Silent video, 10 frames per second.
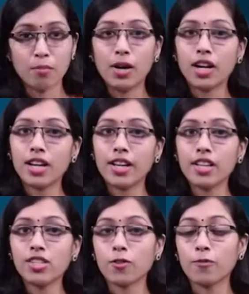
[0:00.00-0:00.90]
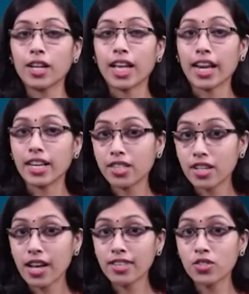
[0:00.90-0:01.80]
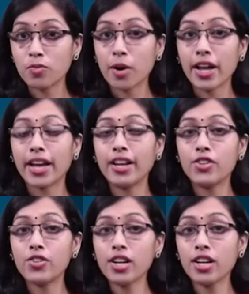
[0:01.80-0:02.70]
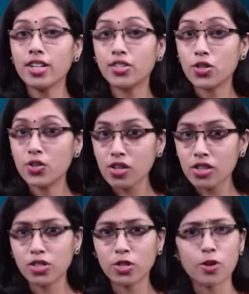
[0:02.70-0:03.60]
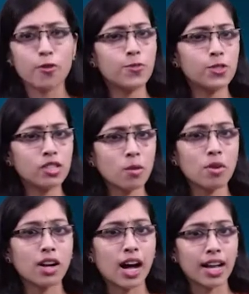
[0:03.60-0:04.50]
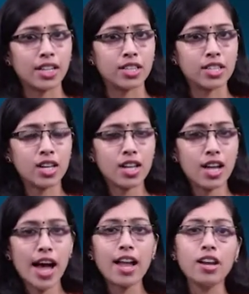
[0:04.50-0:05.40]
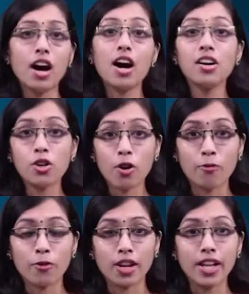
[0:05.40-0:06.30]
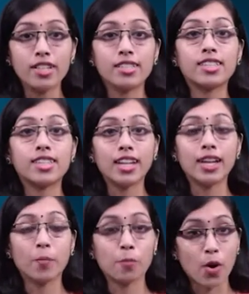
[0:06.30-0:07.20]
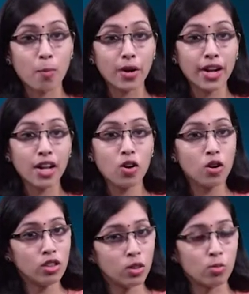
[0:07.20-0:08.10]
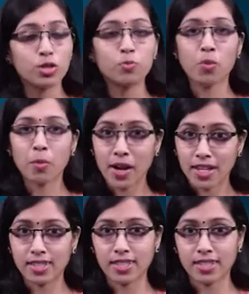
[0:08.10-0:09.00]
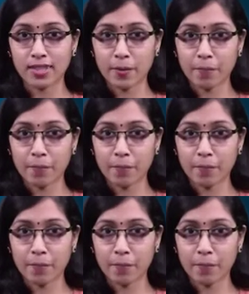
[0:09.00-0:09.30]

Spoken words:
Burglary is often characterized by entering a structure of some kind and unlawfully stealing property on those premises.